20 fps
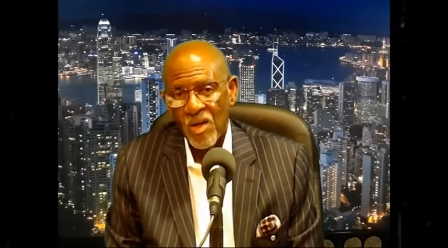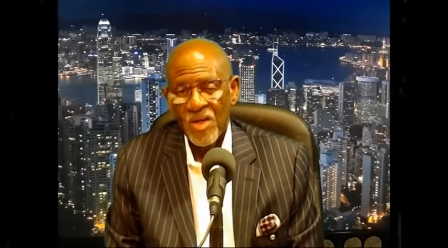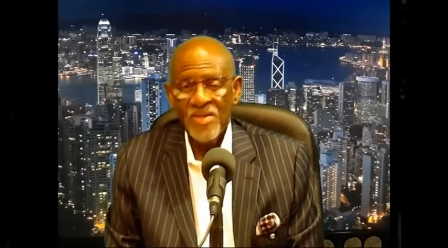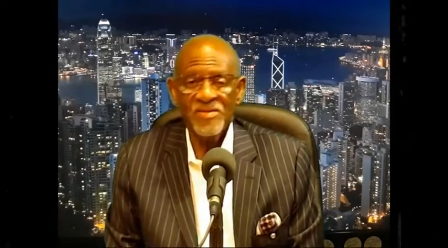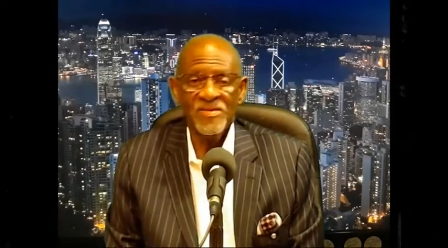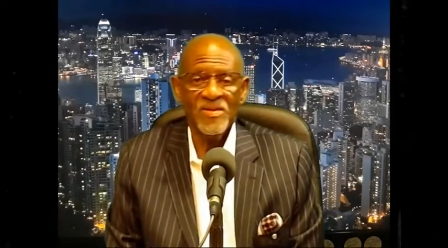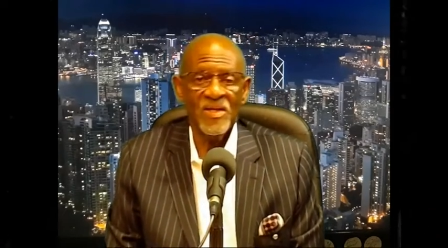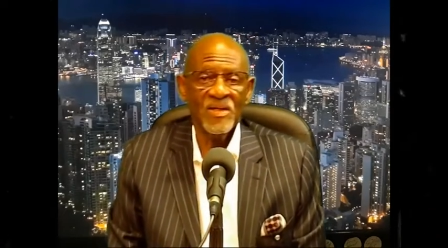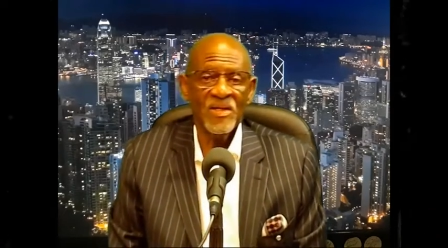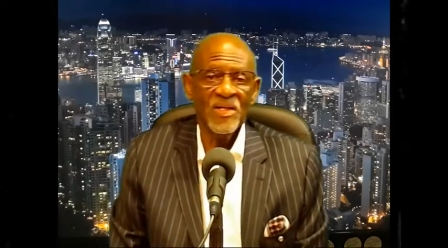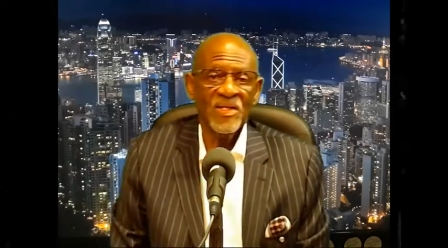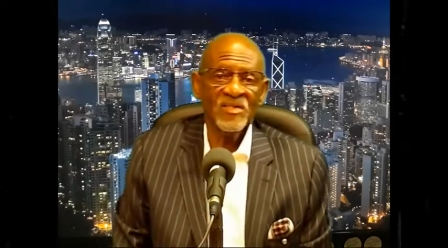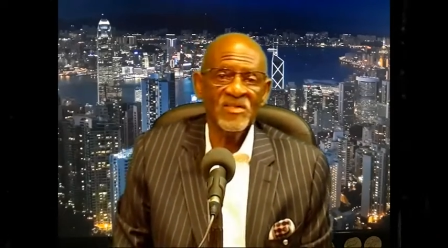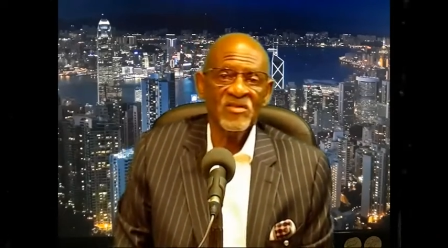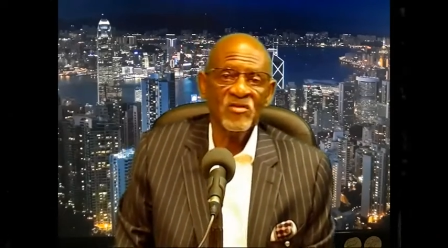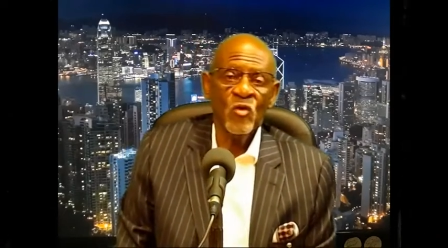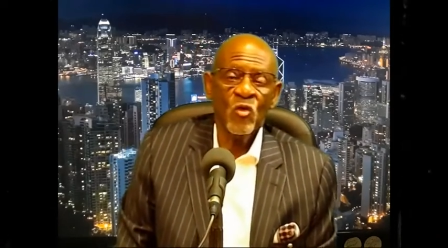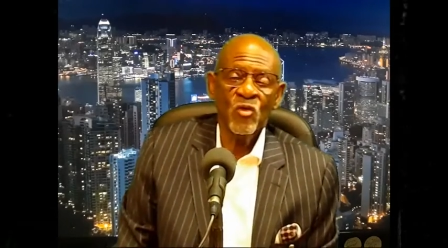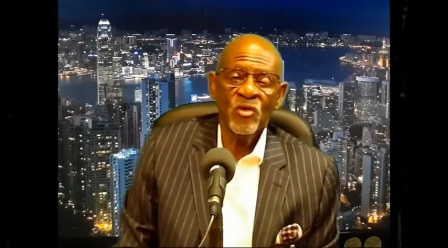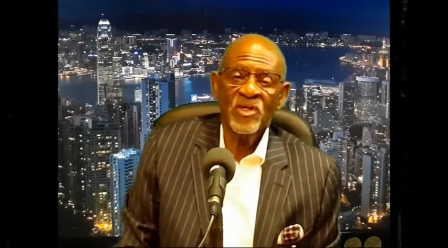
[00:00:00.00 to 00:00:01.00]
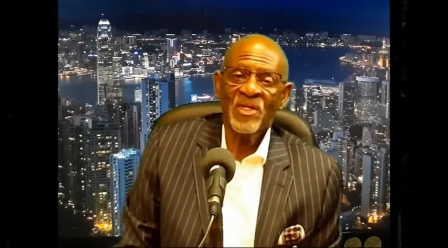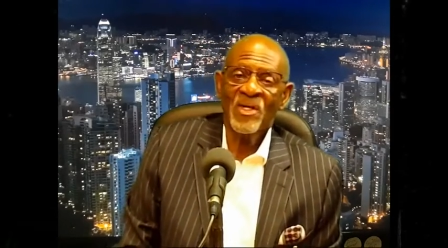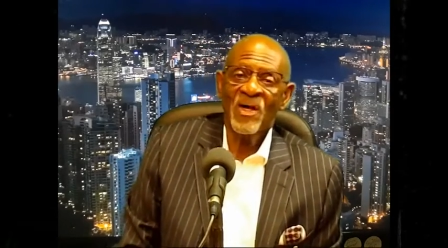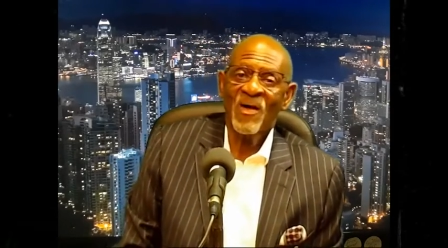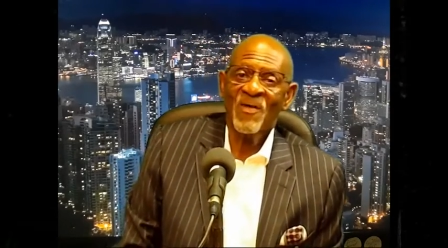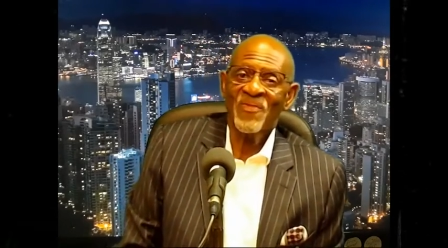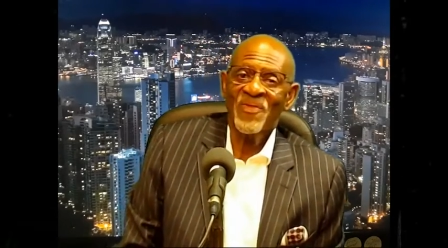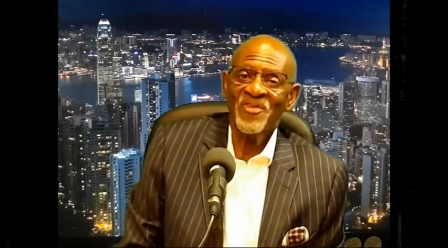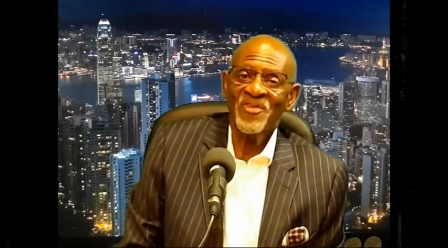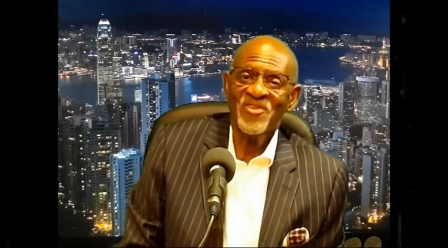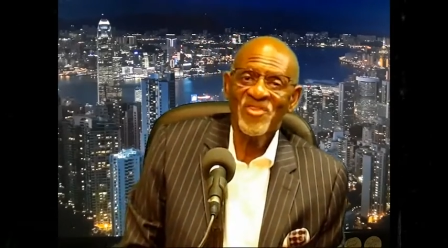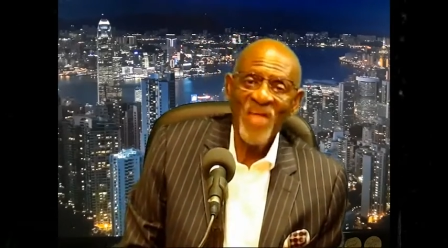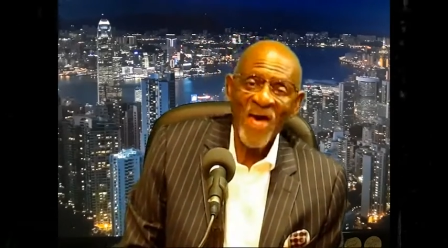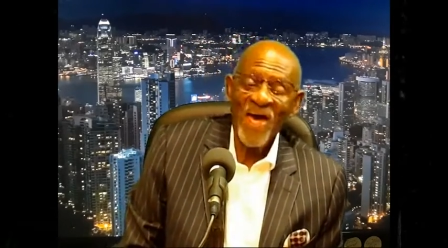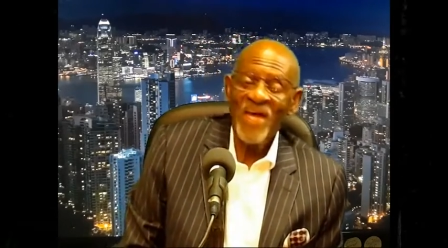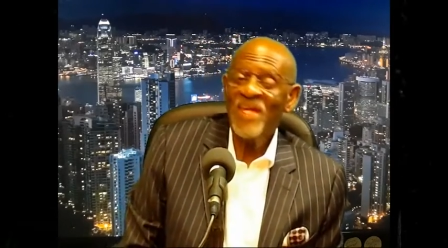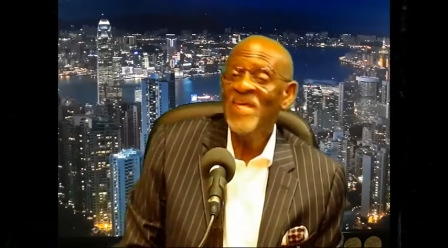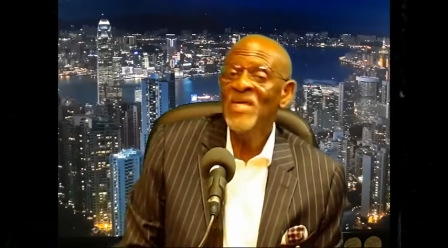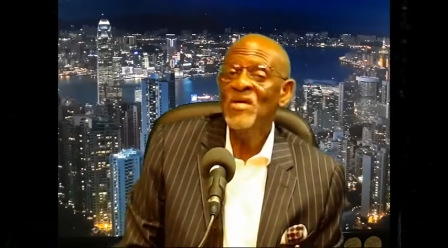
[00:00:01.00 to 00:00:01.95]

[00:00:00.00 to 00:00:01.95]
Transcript: He said, let's go to the other side.